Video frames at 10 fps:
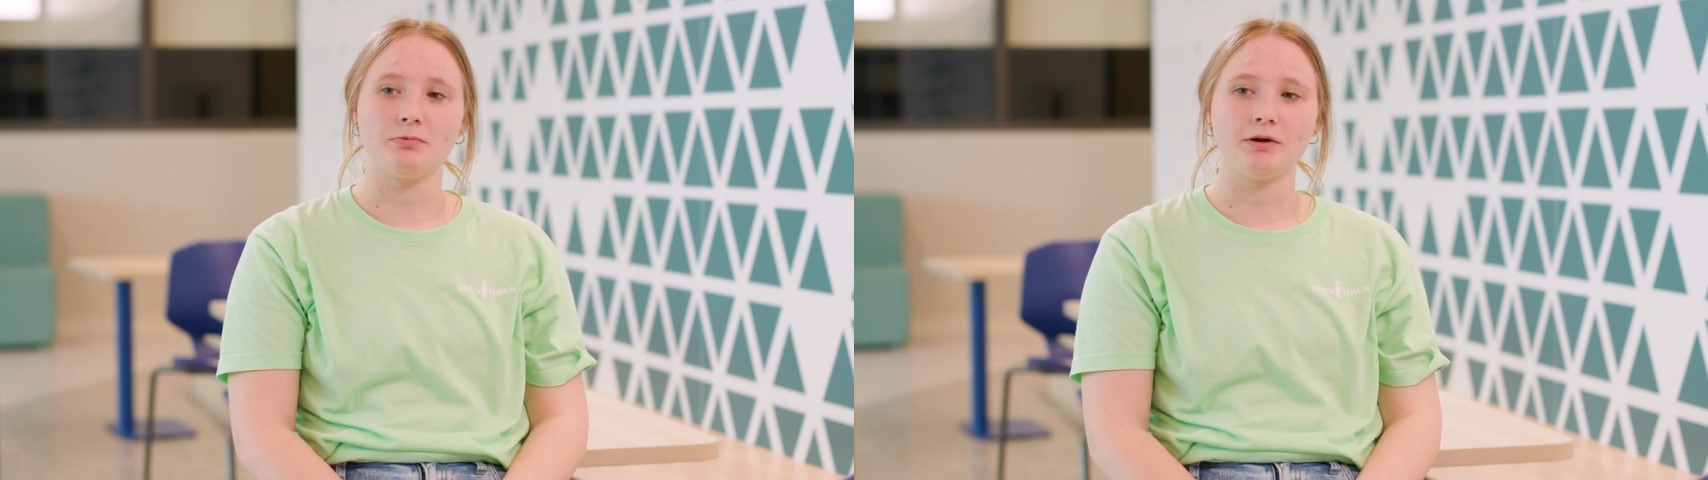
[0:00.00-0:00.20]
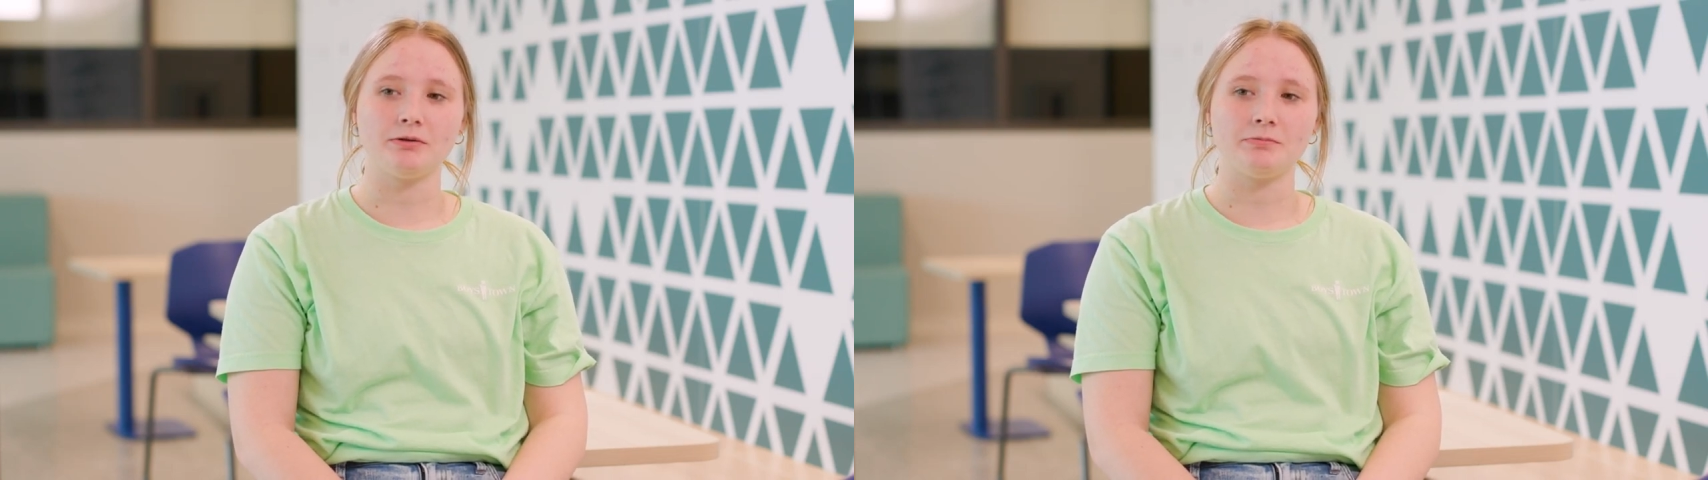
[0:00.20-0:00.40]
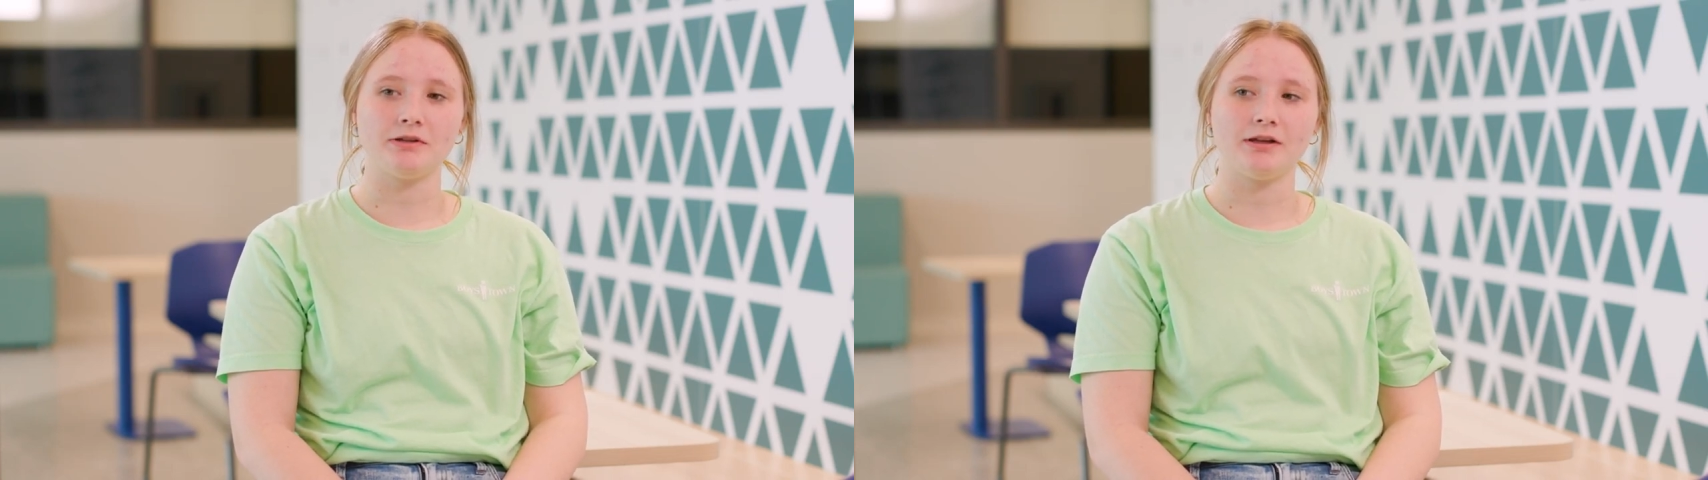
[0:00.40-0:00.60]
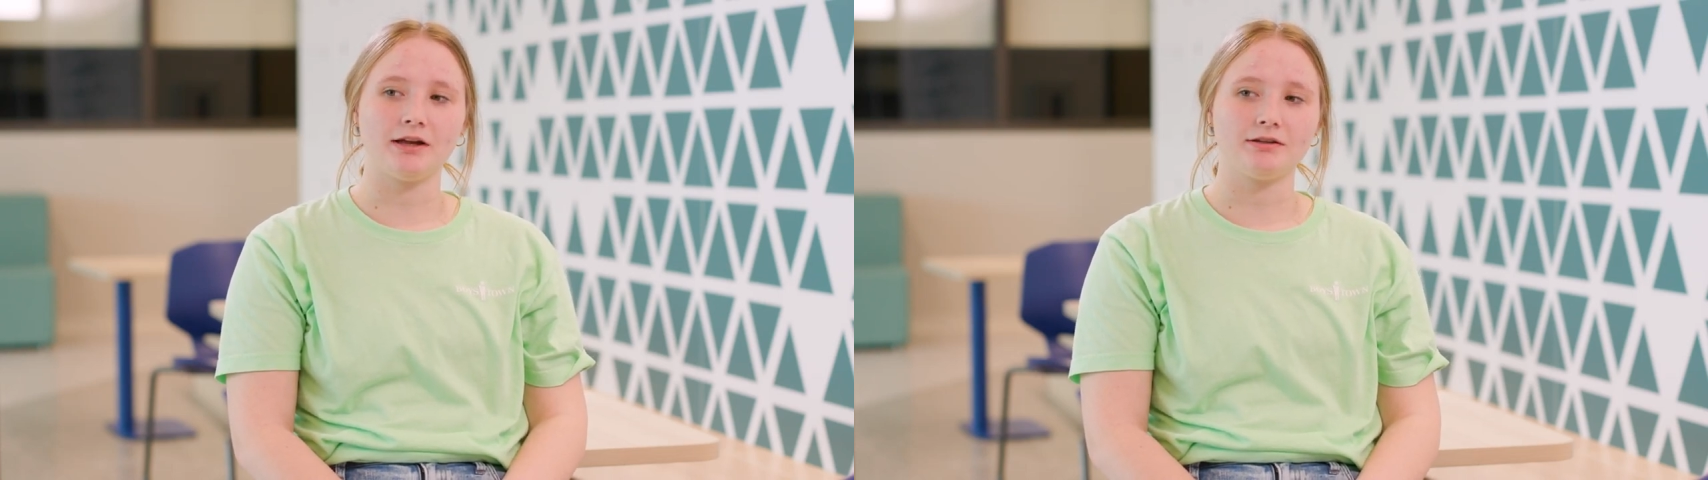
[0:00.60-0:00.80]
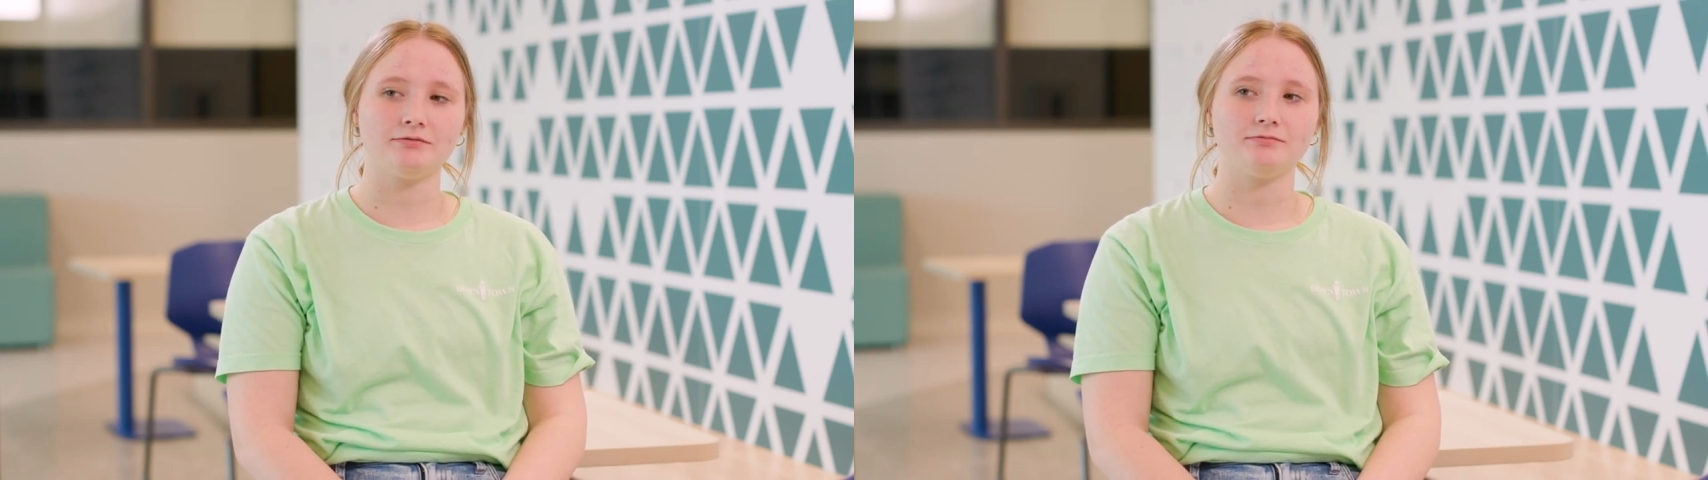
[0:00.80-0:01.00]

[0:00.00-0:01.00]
probably be like,